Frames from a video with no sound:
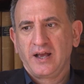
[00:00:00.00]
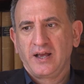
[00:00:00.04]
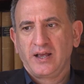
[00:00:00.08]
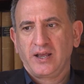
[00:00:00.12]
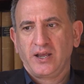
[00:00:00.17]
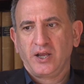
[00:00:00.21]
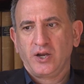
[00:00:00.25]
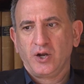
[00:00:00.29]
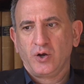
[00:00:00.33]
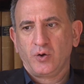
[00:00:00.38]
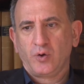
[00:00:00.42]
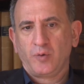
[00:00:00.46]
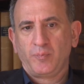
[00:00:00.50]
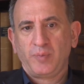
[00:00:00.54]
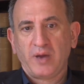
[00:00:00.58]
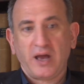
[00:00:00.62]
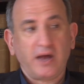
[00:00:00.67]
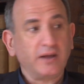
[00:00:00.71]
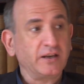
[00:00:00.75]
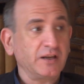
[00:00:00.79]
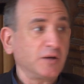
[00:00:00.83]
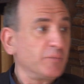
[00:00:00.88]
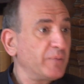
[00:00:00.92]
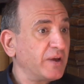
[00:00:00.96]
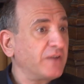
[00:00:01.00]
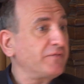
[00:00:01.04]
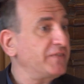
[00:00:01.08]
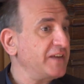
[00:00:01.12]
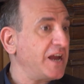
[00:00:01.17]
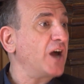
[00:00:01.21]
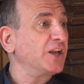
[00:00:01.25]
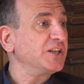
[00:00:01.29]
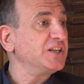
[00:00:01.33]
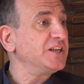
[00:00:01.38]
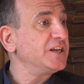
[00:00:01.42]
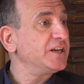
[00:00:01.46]
you know, a, a little bit of the
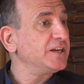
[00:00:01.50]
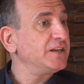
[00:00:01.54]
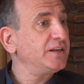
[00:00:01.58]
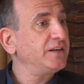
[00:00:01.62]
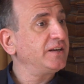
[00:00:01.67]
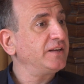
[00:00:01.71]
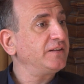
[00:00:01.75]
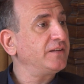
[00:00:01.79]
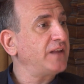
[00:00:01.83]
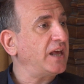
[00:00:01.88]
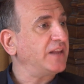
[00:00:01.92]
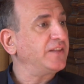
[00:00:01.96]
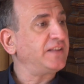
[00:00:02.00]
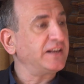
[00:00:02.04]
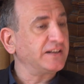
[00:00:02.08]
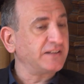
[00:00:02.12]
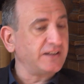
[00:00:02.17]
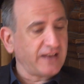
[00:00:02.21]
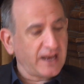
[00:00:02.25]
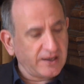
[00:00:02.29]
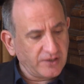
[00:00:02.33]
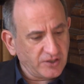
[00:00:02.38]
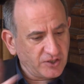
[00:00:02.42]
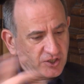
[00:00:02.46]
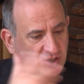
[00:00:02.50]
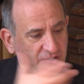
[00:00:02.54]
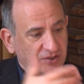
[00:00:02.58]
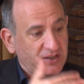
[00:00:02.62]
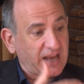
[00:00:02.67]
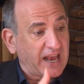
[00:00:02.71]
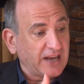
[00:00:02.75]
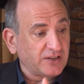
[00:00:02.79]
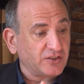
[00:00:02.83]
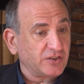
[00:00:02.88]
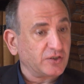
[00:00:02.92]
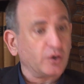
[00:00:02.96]
Onion and, and things like that. Just
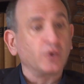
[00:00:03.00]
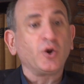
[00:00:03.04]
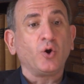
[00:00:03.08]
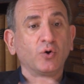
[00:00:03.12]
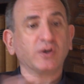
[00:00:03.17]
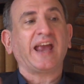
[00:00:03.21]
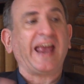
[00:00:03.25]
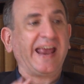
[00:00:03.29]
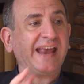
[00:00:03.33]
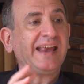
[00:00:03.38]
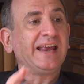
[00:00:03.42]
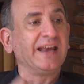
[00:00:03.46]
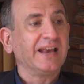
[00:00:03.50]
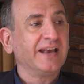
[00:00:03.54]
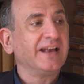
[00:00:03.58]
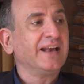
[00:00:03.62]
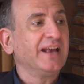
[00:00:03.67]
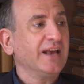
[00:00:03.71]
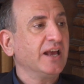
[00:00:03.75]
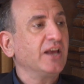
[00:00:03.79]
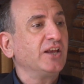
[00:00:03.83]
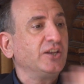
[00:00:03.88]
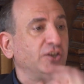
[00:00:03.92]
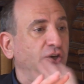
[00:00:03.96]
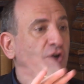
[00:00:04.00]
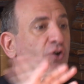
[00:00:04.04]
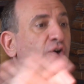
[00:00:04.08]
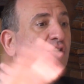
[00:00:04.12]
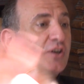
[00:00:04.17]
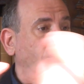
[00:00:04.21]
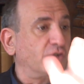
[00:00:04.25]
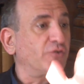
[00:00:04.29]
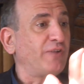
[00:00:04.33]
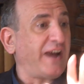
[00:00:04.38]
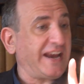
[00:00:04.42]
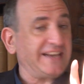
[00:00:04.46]
actually go, okay, you're
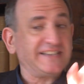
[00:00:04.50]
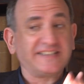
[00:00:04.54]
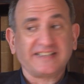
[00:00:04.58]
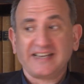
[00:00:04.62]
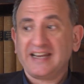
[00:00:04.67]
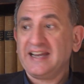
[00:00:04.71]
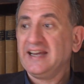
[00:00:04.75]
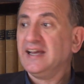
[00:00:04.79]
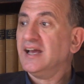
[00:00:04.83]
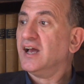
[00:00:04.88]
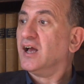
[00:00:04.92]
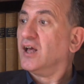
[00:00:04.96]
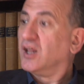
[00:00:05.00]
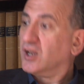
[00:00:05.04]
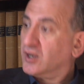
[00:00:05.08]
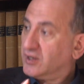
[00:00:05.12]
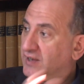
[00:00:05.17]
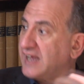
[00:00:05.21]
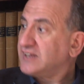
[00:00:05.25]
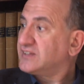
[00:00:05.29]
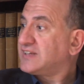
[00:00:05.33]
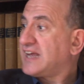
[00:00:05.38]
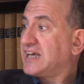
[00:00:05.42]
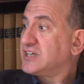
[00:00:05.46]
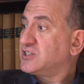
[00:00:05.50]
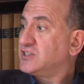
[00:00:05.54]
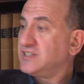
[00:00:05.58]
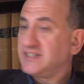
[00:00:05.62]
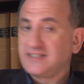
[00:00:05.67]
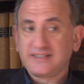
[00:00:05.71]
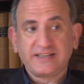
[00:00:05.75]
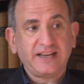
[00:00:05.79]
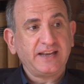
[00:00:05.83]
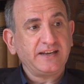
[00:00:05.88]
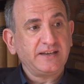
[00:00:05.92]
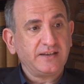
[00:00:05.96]
crazy. Let's actually
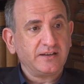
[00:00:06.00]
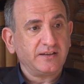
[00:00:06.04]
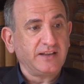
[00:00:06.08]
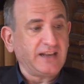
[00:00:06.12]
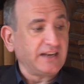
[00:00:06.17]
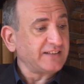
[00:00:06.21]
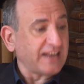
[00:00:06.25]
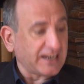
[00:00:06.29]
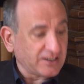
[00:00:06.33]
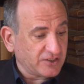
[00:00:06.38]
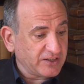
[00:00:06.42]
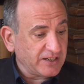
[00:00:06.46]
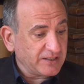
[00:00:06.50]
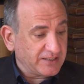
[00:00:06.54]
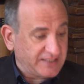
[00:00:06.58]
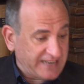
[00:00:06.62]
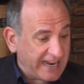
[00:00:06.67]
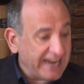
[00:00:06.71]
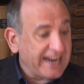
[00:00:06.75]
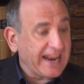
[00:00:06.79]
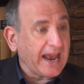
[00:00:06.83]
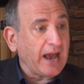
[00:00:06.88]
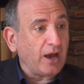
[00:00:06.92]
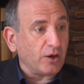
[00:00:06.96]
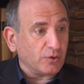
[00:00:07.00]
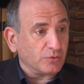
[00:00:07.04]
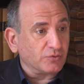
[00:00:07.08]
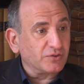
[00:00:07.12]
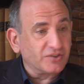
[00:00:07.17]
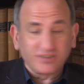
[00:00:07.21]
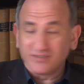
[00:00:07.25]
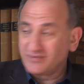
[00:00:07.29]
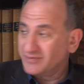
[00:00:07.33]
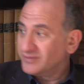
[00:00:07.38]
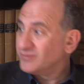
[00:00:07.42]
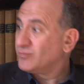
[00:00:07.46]
say, let's actually dig
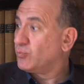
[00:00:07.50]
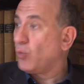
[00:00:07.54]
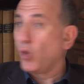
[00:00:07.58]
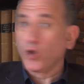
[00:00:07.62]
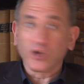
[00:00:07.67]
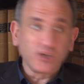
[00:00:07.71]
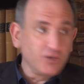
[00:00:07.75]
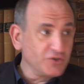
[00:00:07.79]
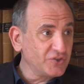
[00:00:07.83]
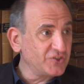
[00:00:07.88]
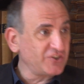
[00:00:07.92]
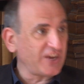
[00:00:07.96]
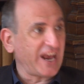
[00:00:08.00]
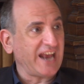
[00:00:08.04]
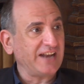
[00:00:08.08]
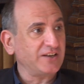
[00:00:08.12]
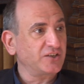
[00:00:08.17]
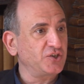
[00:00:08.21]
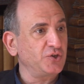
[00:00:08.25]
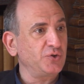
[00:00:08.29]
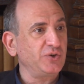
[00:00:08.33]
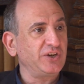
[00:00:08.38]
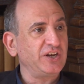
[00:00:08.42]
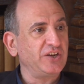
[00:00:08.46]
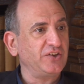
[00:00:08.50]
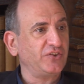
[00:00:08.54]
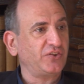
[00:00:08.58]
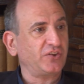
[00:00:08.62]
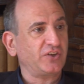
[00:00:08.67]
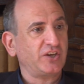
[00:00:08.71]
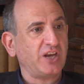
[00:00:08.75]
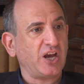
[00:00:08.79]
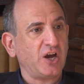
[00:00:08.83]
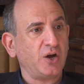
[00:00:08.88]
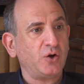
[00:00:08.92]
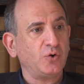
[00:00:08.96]
out what you said two years
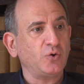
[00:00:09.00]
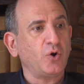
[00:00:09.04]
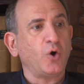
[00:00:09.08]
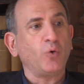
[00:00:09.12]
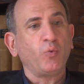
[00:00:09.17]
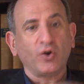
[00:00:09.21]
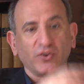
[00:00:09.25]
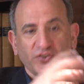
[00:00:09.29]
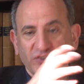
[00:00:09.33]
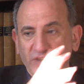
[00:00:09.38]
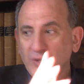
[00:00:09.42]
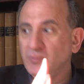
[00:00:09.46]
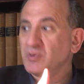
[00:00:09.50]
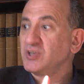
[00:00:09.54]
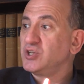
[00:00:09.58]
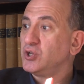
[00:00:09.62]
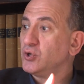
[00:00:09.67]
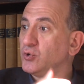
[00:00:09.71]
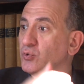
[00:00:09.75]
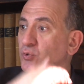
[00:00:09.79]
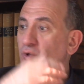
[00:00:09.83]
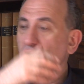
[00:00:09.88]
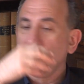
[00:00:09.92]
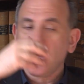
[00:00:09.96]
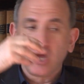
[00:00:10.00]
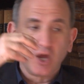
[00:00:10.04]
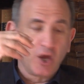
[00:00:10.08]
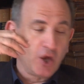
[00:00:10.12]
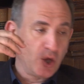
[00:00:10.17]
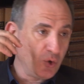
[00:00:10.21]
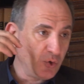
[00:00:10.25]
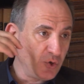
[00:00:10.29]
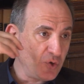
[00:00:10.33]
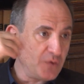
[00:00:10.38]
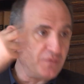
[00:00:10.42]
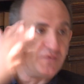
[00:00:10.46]
ago, or what someone you
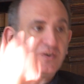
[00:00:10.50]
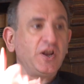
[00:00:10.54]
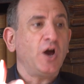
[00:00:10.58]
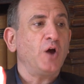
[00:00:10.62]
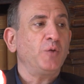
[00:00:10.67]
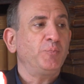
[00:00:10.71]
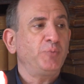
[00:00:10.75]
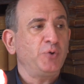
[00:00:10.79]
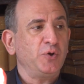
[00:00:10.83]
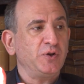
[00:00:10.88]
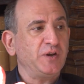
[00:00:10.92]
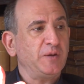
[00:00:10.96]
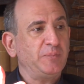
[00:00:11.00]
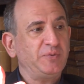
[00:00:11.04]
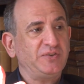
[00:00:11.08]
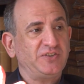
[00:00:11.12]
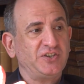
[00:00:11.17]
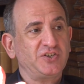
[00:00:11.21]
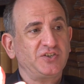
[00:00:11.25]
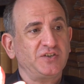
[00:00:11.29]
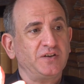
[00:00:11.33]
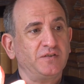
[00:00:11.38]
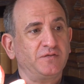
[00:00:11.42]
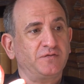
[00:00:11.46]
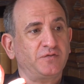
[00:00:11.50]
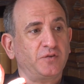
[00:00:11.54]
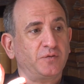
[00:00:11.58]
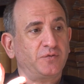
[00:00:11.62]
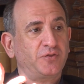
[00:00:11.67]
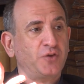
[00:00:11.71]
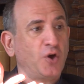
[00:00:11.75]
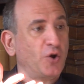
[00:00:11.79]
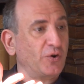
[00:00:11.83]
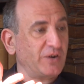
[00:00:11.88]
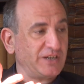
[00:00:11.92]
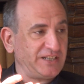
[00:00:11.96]
who you've now put in a position of
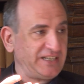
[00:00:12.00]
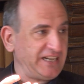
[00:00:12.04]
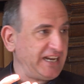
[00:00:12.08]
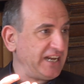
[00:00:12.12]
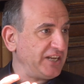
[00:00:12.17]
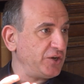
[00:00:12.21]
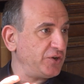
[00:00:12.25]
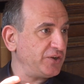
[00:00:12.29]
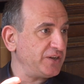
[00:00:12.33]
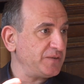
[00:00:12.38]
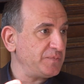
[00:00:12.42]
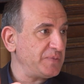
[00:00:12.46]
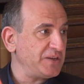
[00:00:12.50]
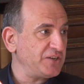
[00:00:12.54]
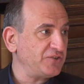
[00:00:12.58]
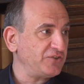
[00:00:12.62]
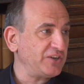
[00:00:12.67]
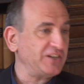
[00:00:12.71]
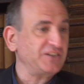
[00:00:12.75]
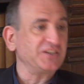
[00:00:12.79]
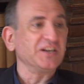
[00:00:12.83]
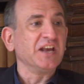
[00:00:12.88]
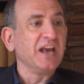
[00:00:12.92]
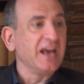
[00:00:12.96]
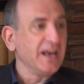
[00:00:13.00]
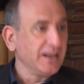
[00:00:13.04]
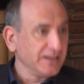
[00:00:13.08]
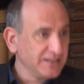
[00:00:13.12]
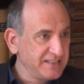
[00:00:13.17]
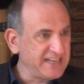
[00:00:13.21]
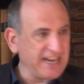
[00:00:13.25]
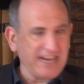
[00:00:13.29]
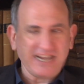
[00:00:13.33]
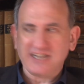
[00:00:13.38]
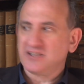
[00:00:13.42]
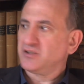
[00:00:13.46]
authority in your administration
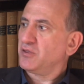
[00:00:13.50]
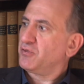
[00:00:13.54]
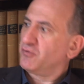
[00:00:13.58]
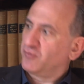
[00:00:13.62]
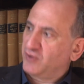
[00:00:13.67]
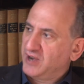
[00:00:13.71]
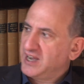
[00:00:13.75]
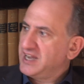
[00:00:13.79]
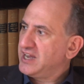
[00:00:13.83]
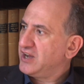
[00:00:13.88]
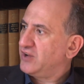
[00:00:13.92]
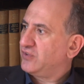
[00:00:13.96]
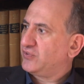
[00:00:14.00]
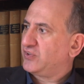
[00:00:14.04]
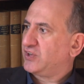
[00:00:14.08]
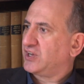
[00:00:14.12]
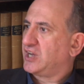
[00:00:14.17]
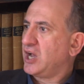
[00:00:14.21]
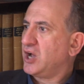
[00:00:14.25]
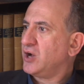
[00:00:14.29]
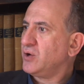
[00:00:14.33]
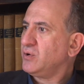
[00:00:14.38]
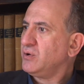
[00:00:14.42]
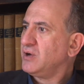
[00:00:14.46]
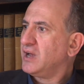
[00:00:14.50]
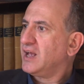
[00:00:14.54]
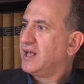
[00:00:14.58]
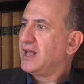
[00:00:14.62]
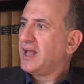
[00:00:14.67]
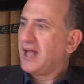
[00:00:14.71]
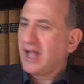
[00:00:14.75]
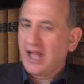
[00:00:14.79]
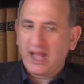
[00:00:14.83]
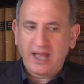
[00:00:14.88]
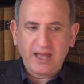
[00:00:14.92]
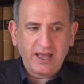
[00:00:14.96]
did three years ago,
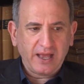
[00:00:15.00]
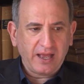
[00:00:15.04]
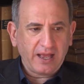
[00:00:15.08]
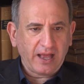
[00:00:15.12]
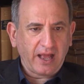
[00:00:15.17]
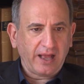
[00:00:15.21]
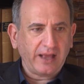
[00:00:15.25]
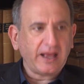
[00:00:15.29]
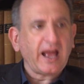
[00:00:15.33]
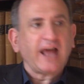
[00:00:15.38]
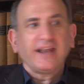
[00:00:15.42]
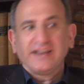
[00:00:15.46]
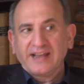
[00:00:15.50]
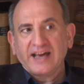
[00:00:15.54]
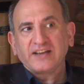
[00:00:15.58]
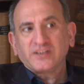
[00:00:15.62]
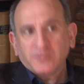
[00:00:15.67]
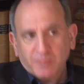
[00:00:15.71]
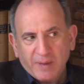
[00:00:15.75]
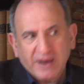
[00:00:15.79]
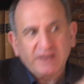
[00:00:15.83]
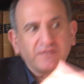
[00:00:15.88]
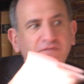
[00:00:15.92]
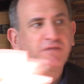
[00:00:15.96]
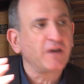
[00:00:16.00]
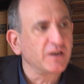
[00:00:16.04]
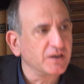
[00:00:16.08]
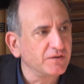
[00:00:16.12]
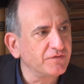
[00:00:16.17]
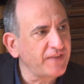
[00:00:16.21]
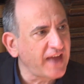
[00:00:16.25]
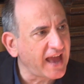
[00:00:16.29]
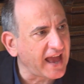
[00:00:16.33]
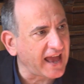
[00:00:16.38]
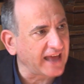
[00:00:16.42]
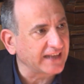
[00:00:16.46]
uh, and let's make fun
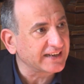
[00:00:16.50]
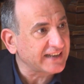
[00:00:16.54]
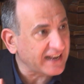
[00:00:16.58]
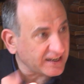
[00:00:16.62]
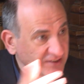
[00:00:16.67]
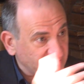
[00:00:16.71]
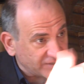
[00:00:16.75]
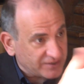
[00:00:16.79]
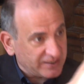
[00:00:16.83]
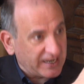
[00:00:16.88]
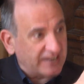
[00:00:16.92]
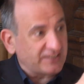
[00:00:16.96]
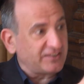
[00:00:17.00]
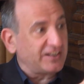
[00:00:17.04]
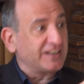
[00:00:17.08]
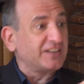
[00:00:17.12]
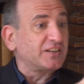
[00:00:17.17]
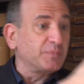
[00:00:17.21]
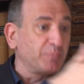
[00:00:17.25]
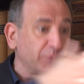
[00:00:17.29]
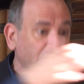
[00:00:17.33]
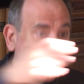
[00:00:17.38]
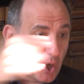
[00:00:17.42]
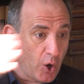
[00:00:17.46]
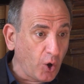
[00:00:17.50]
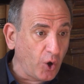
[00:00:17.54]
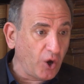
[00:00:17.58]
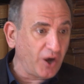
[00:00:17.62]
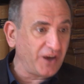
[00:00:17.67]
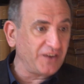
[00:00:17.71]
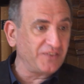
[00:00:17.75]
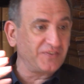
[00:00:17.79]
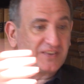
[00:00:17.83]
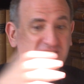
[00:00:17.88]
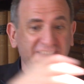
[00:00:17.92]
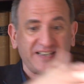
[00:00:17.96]
of that. Let's let's
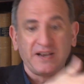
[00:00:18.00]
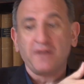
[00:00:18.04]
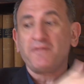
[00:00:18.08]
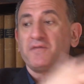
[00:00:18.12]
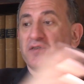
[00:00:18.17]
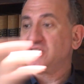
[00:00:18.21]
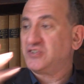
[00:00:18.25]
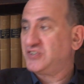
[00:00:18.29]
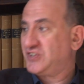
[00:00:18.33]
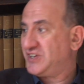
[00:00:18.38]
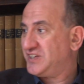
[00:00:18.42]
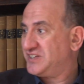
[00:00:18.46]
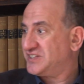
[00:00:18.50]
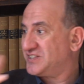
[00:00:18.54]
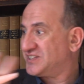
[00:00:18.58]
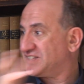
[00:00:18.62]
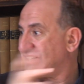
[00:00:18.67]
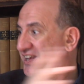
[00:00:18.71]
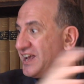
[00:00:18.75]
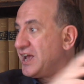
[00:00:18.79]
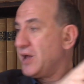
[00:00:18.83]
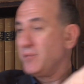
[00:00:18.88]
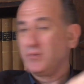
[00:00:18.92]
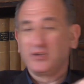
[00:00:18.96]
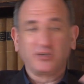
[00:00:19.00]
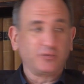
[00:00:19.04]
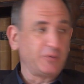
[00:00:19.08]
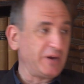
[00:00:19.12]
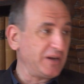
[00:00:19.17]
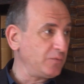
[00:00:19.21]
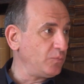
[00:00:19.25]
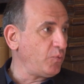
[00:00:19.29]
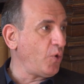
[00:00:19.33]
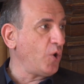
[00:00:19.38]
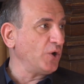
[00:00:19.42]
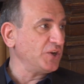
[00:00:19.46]
explore the differences
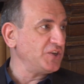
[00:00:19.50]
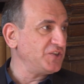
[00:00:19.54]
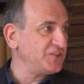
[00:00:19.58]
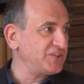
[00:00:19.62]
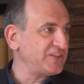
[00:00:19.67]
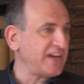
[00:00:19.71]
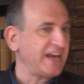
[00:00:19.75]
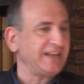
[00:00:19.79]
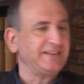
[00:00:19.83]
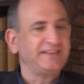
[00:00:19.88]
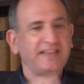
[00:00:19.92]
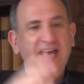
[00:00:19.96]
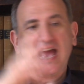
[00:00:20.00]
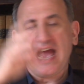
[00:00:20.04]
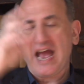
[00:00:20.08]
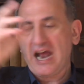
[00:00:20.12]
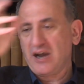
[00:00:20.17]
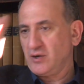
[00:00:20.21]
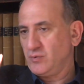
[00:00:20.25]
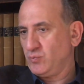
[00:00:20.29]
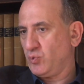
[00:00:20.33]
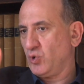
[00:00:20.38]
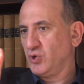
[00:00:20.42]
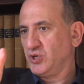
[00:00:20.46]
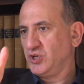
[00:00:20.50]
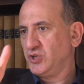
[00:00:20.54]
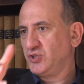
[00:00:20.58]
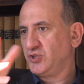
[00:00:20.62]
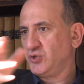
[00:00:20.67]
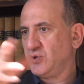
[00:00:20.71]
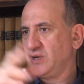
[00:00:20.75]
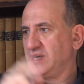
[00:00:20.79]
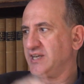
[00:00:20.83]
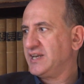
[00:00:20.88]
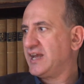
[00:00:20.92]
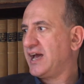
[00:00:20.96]
between what you said there and what you're
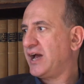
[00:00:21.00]
doing